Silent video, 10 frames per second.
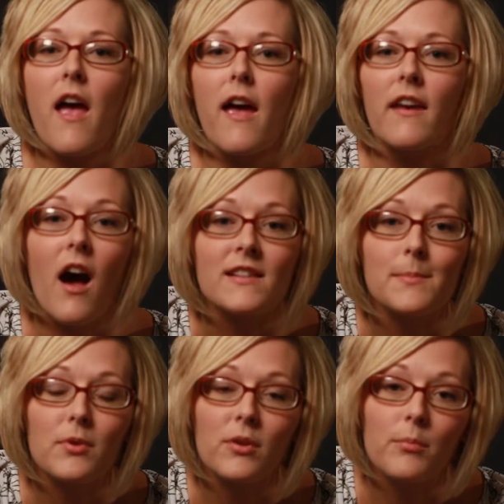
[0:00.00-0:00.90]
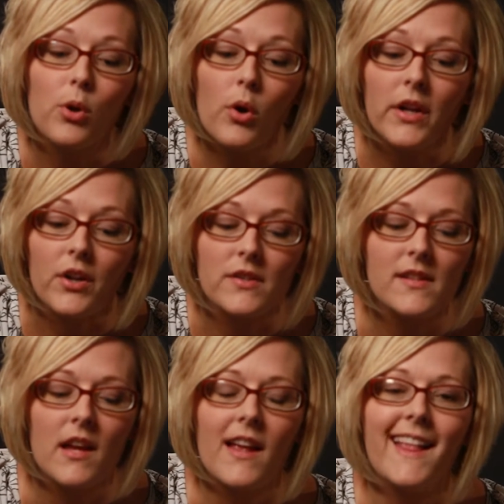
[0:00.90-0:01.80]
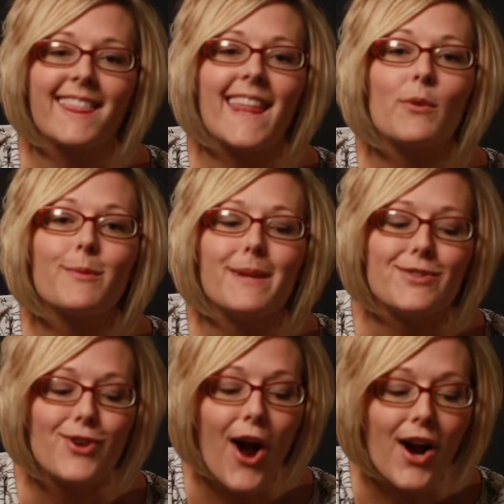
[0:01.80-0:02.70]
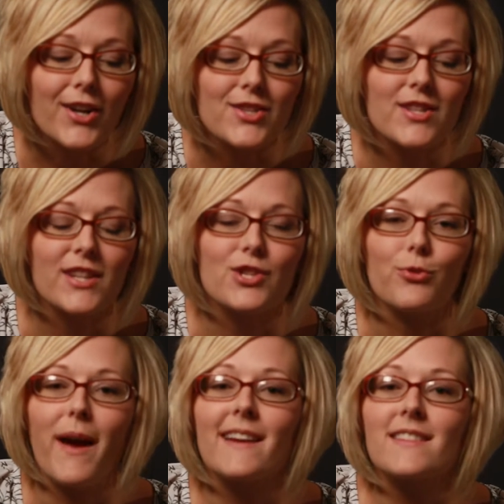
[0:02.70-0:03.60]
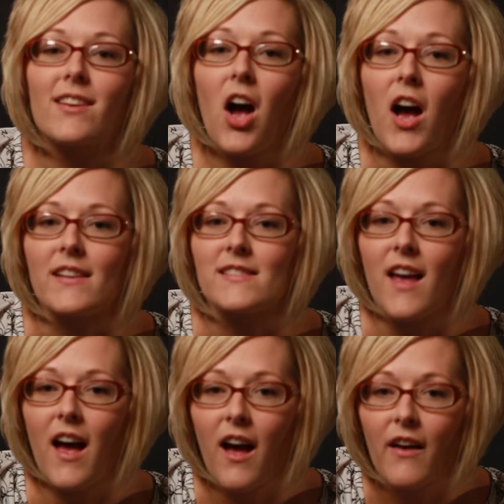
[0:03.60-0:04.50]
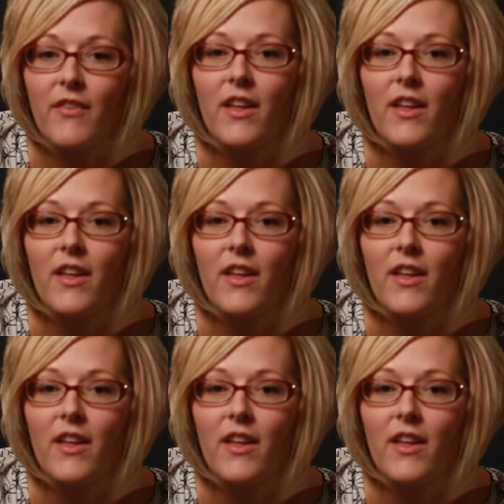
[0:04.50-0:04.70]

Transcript: and hospital employers, they would be charged the direct cost of